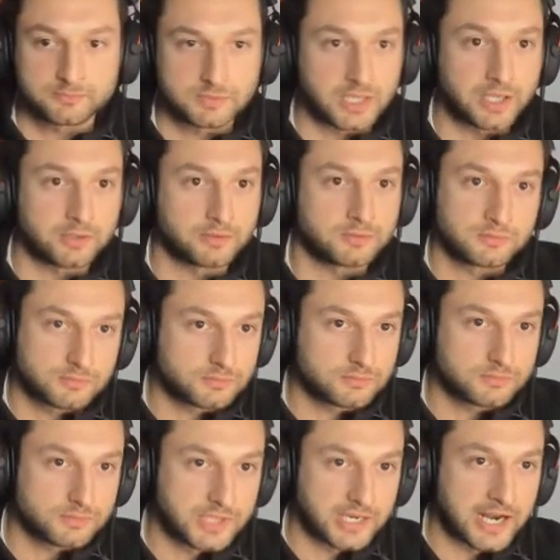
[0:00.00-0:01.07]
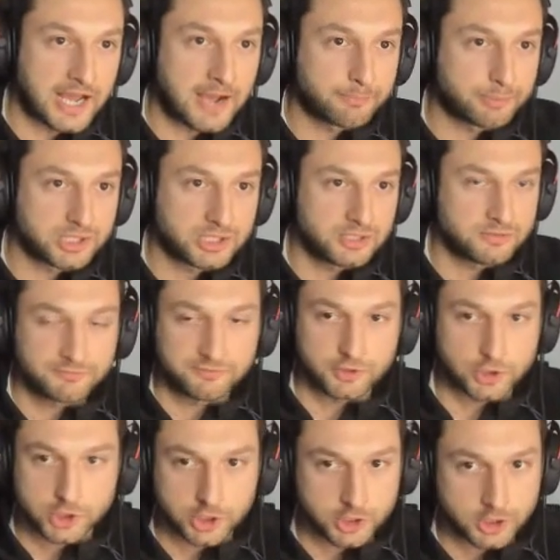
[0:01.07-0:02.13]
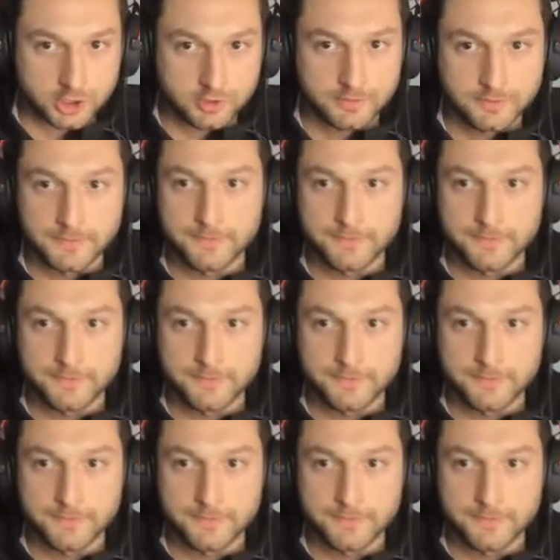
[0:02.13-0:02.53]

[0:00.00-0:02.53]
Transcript: than Napoli for sure.